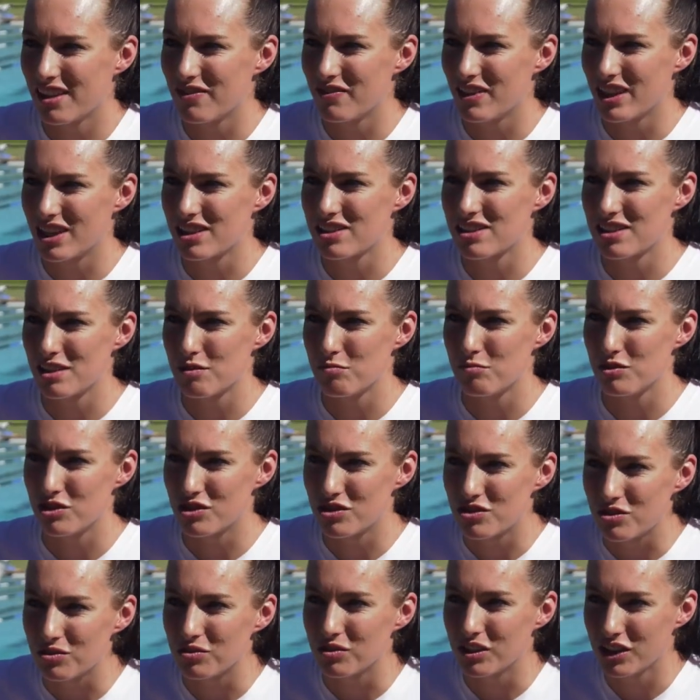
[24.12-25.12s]
and make
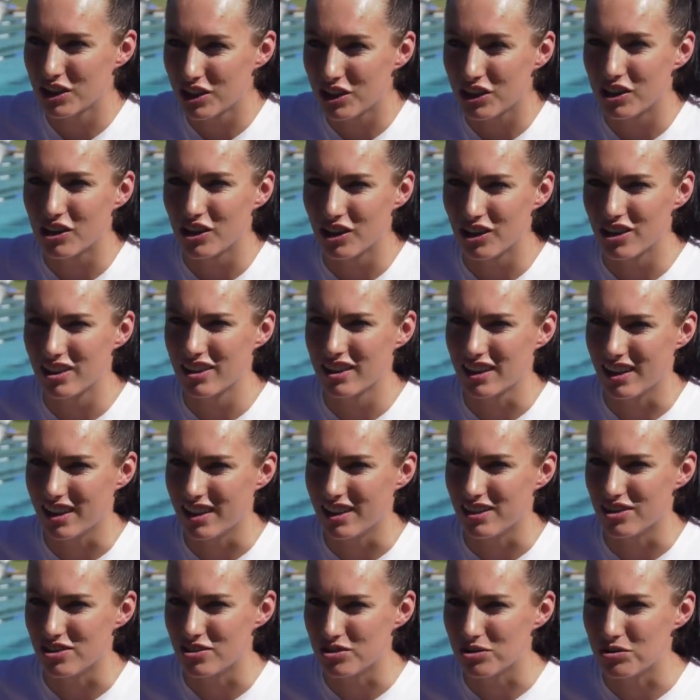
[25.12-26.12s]
semis. You want to go
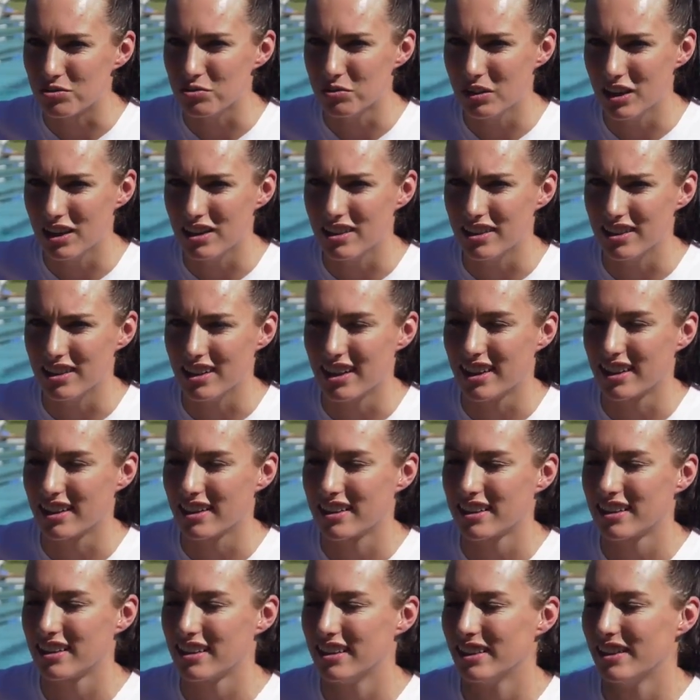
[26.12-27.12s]
there and do well.
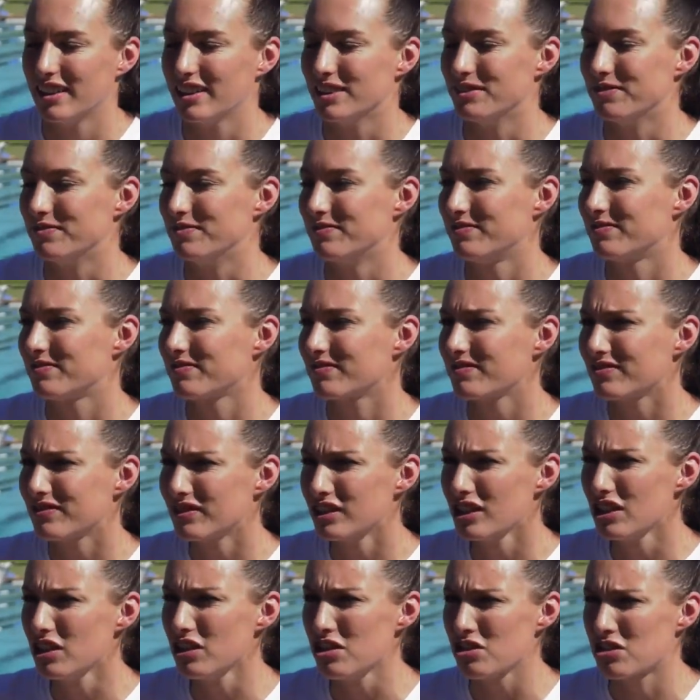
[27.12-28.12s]
Like, um,
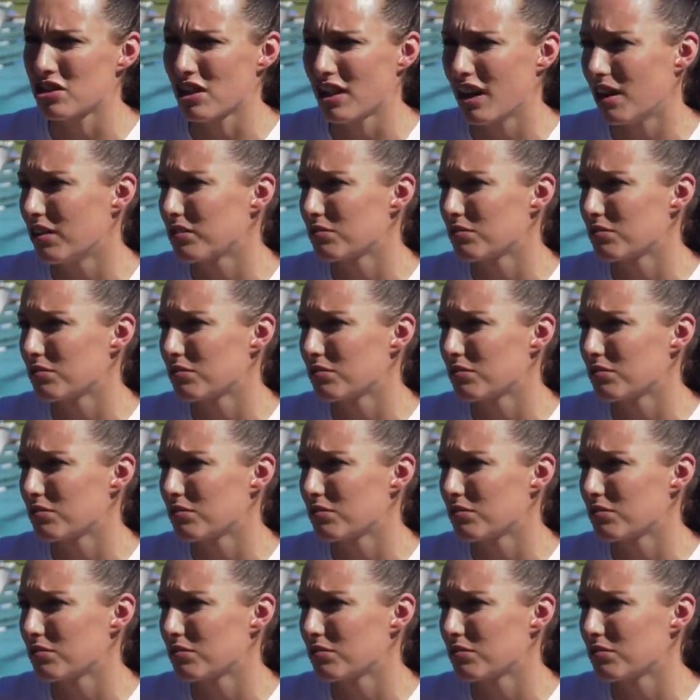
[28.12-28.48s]
so I